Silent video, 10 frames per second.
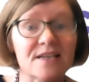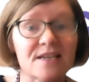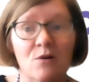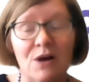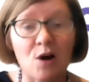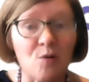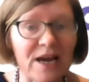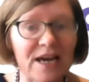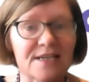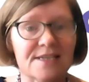you know, a
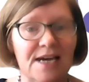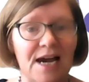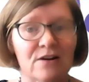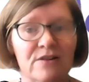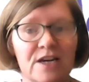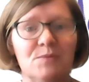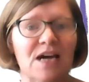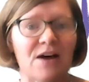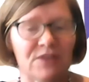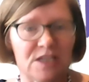low paid salary with
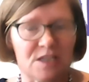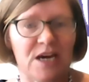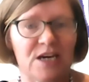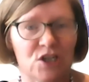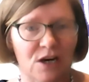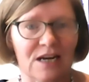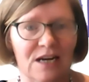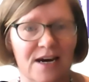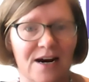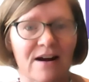having to pay
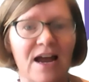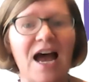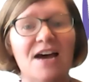childcare